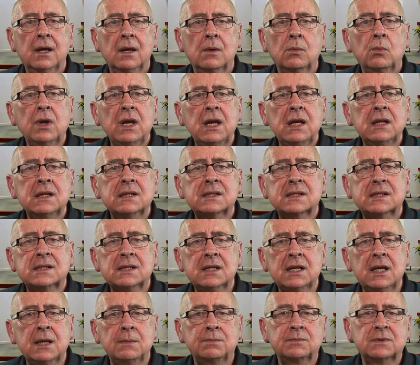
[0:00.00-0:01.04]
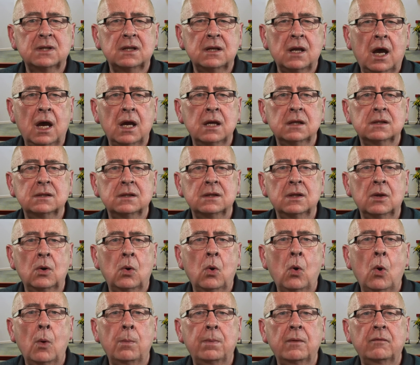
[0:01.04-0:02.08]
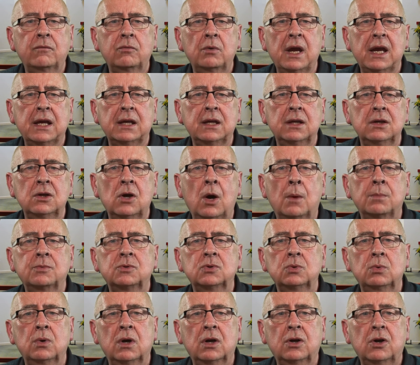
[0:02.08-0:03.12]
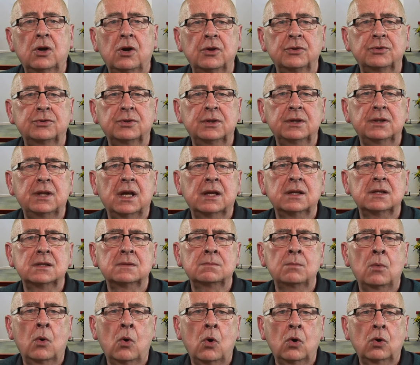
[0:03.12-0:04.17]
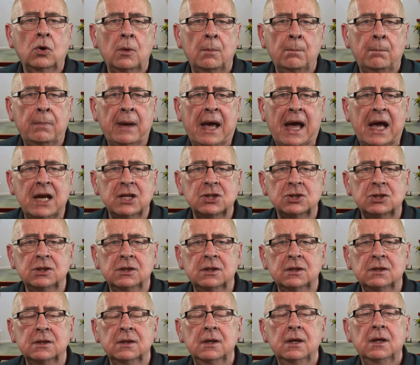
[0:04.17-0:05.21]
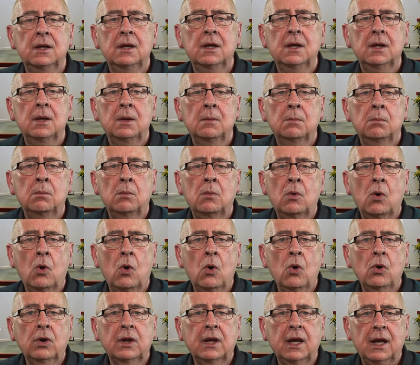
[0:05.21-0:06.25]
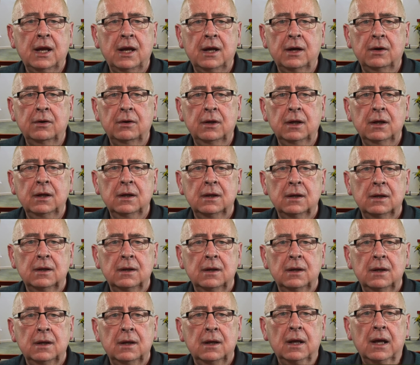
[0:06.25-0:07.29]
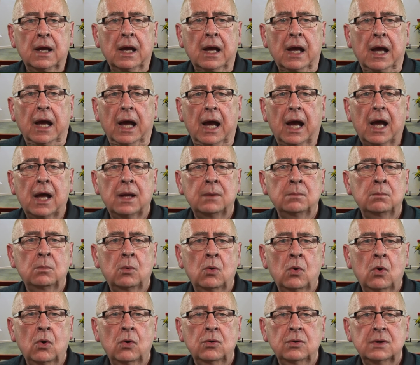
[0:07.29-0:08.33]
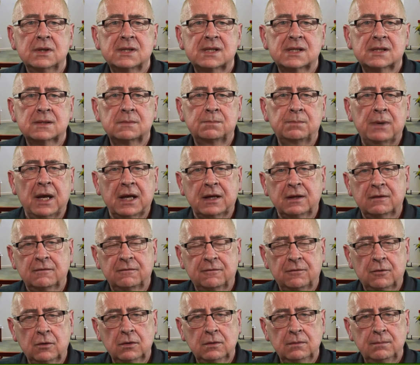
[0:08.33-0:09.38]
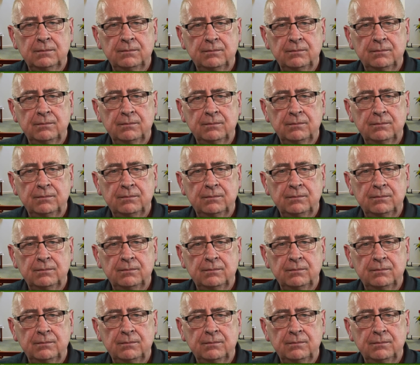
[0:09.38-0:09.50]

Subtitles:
We'll sleep tonight in the hope of waking up to a country that is more compassionate, more caring, and more respectful.